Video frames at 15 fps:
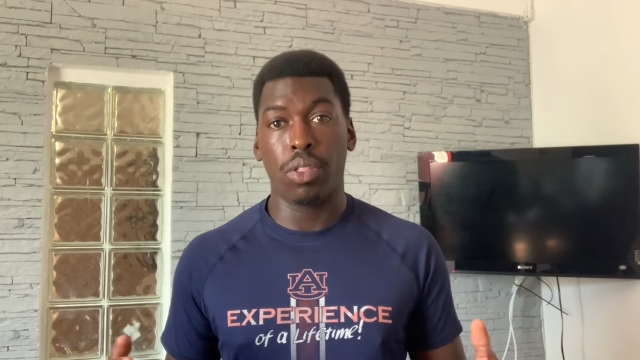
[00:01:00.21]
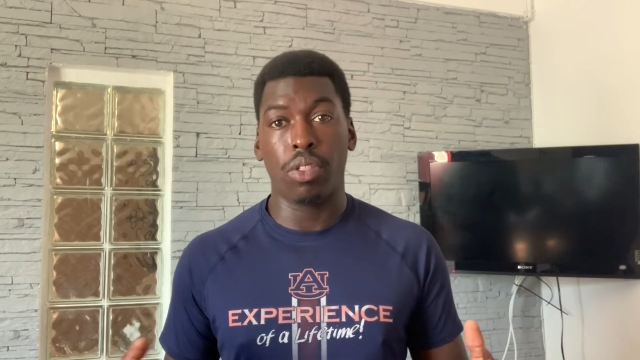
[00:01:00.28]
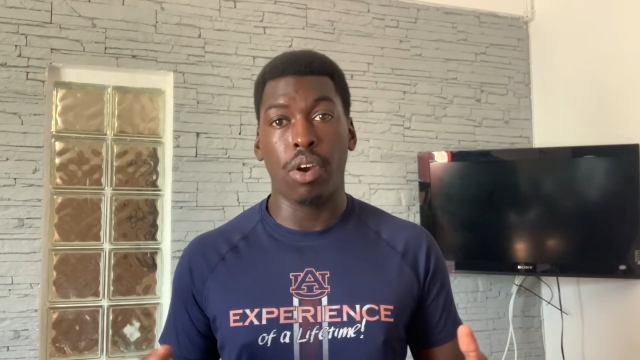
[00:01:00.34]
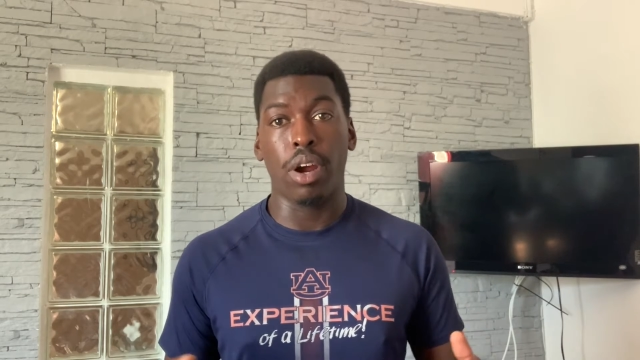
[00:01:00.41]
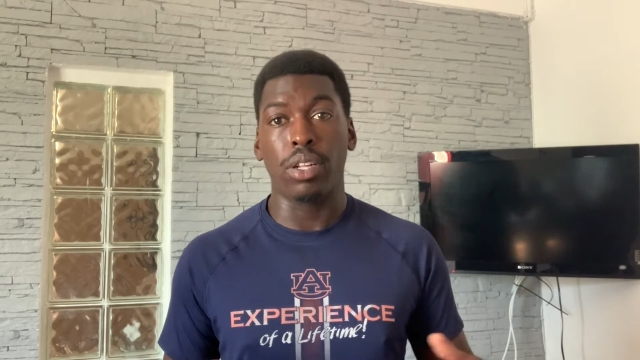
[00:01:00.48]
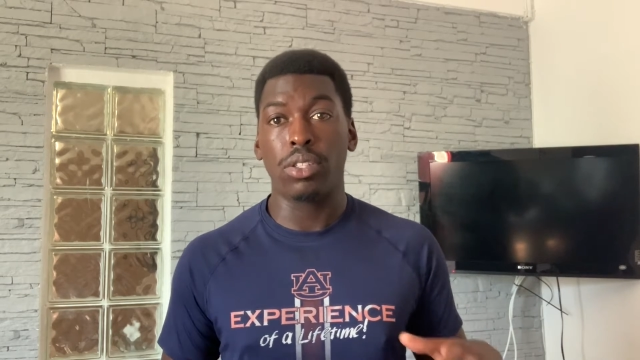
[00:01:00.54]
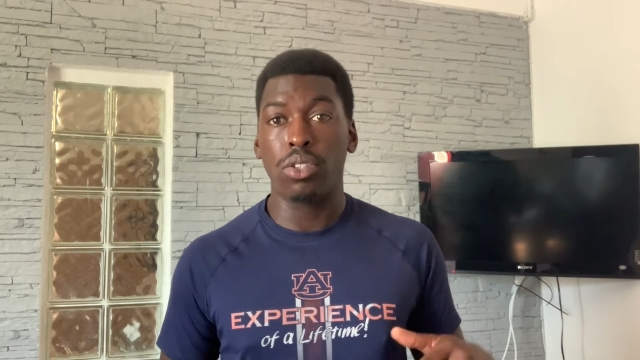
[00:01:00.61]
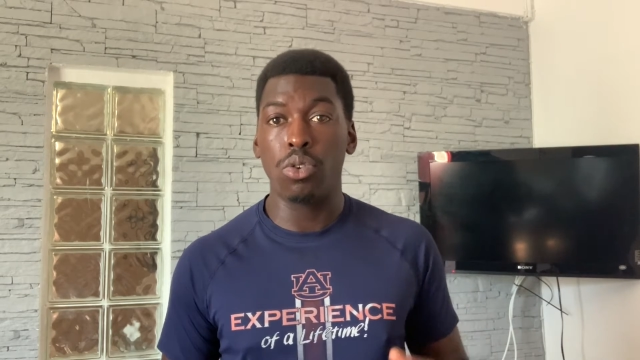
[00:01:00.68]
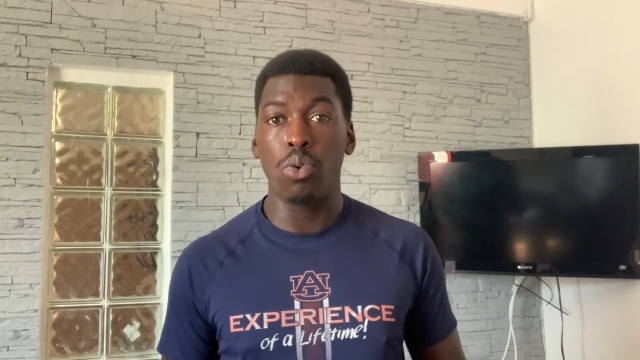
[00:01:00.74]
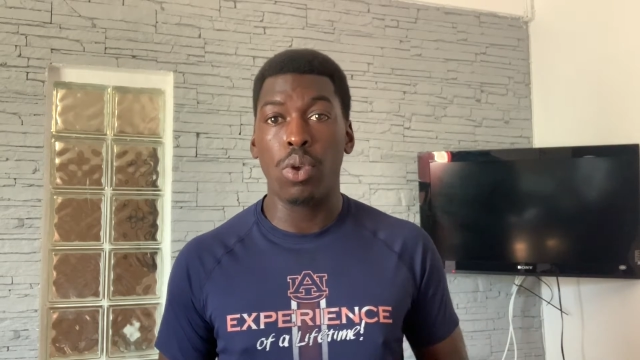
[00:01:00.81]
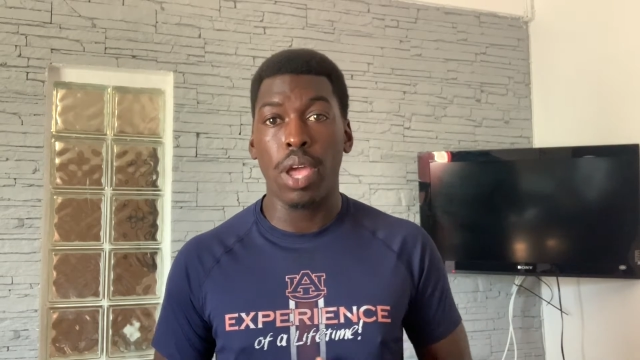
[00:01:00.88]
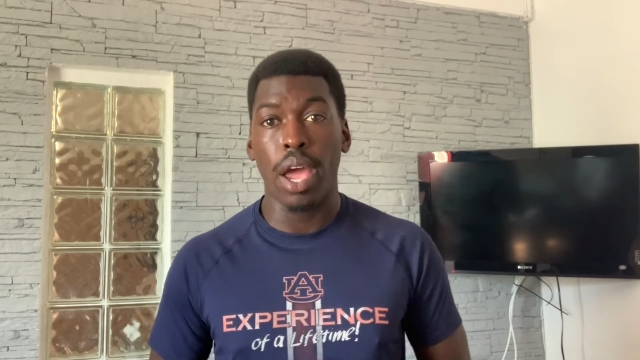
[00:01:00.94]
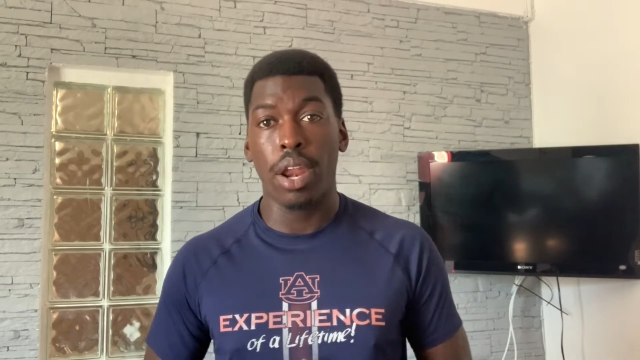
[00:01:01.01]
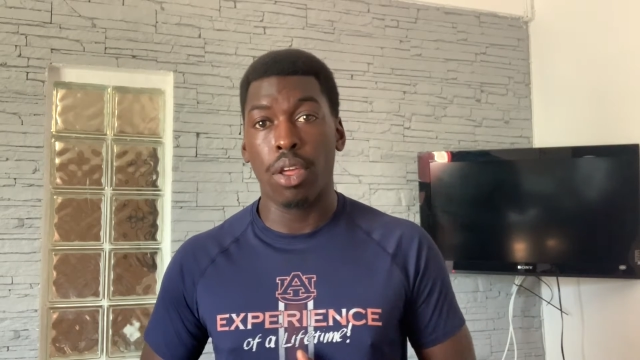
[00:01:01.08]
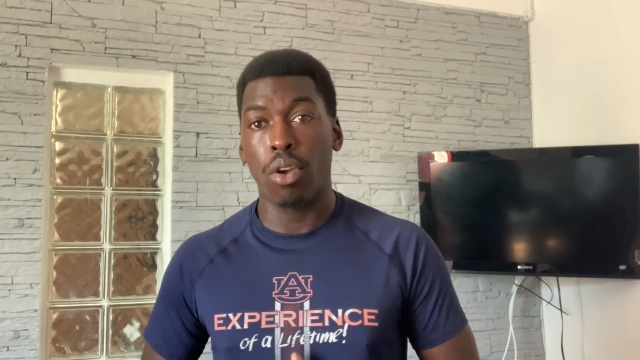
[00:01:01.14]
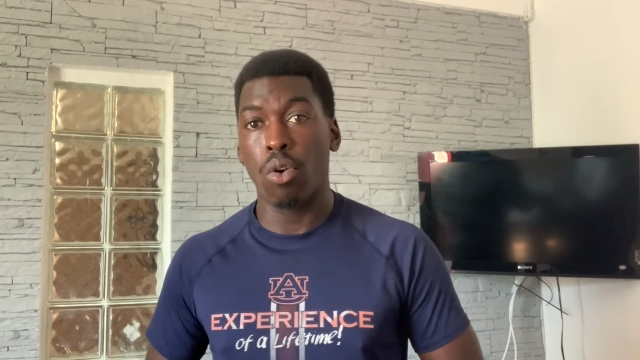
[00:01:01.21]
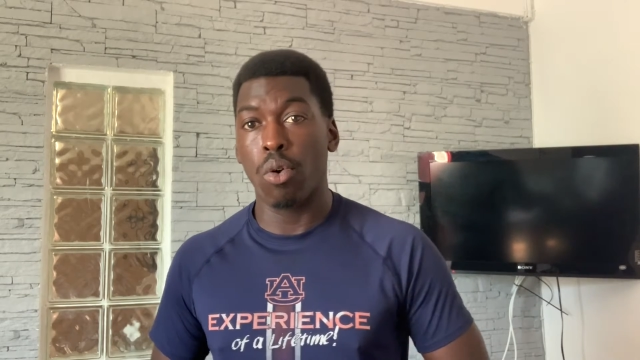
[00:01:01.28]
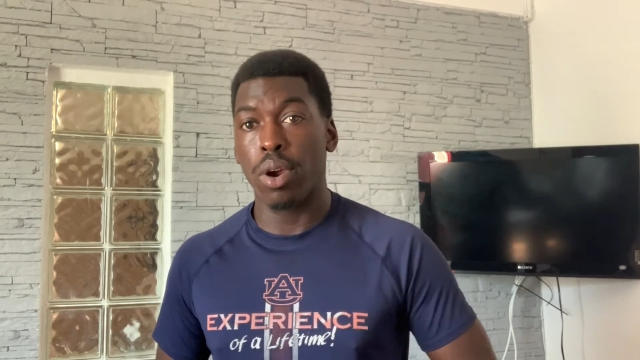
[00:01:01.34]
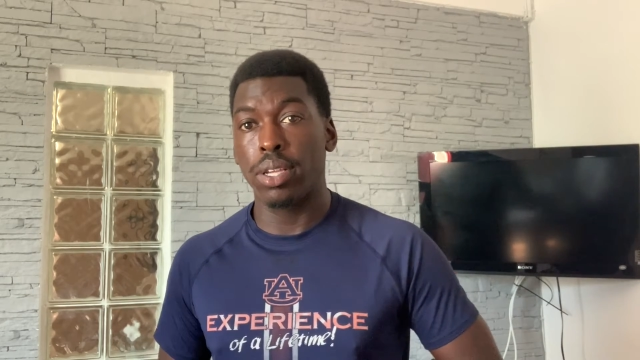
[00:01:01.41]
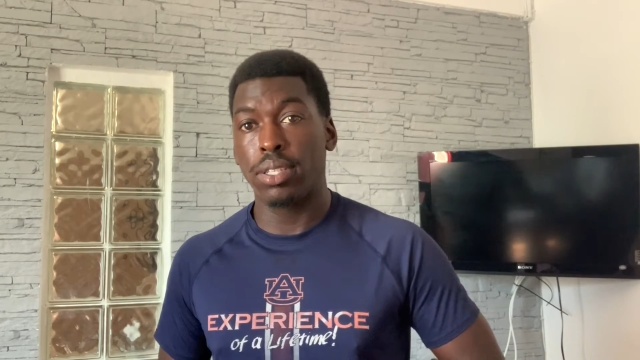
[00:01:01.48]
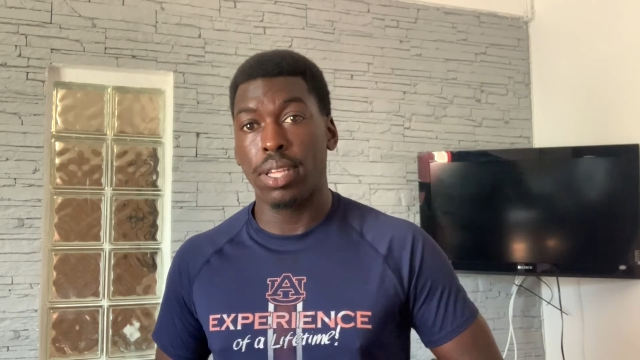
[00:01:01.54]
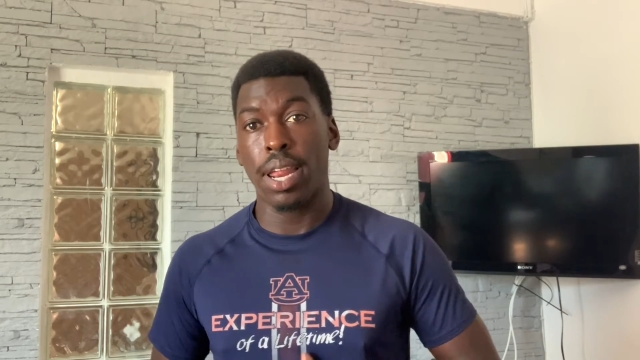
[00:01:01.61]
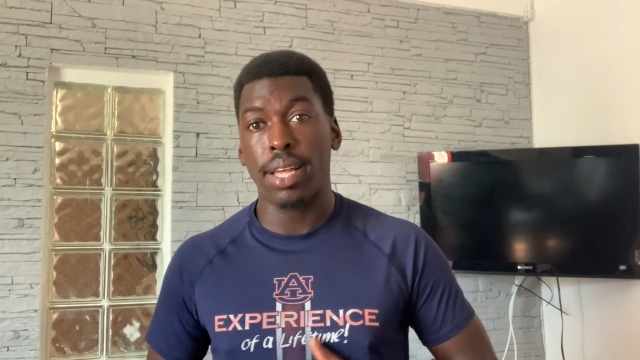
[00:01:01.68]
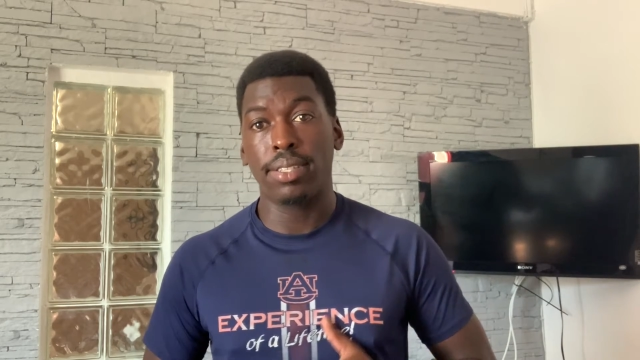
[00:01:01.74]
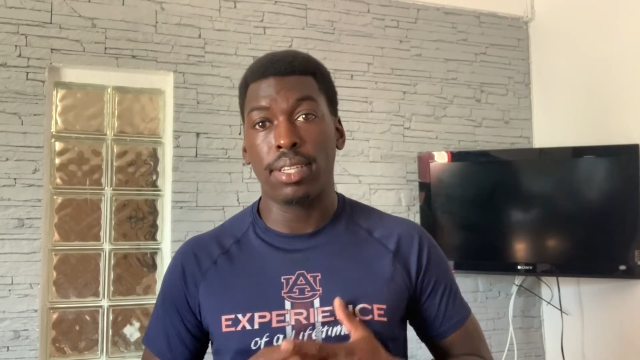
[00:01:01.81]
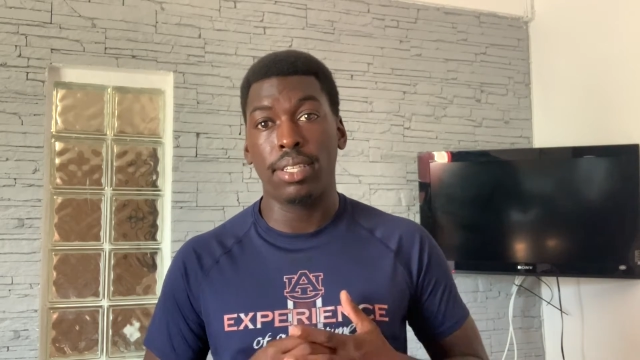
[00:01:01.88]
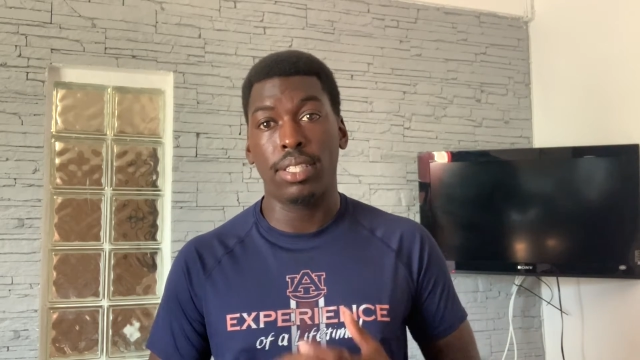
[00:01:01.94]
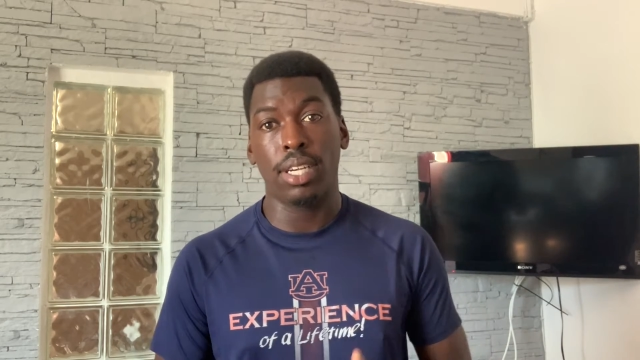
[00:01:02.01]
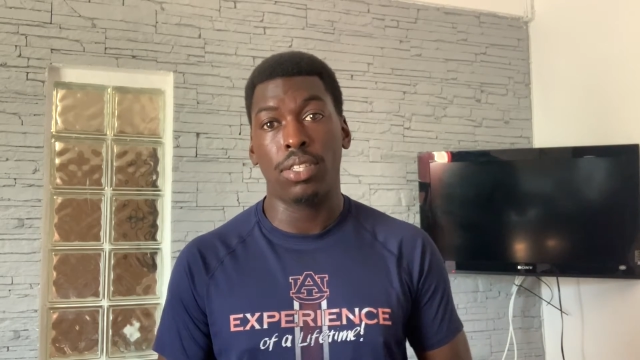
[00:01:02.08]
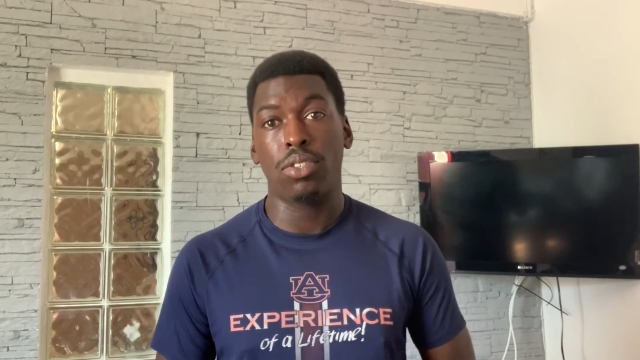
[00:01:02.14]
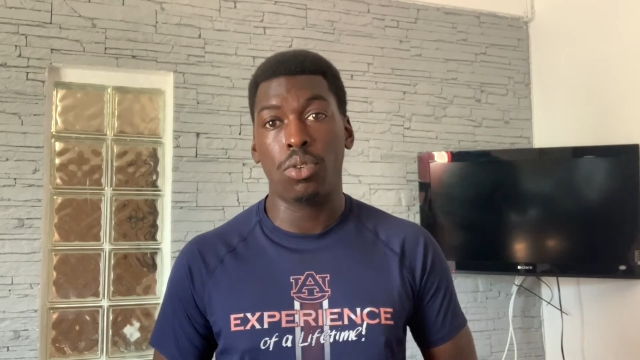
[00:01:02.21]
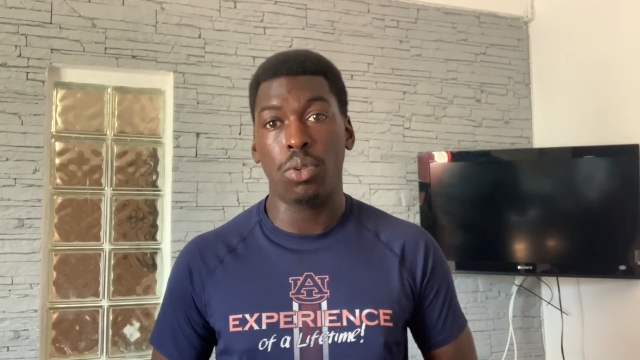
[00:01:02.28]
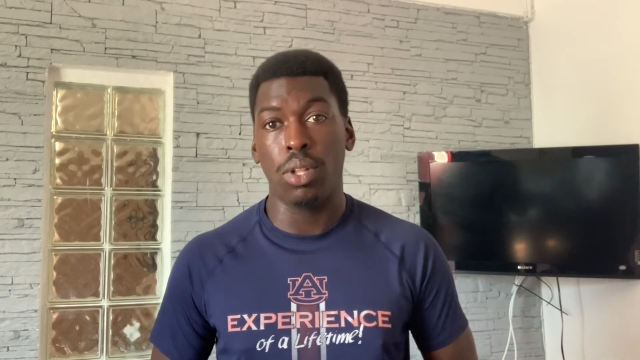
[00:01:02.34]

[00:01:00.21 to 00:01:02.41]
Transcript: there are two categories that I suggest you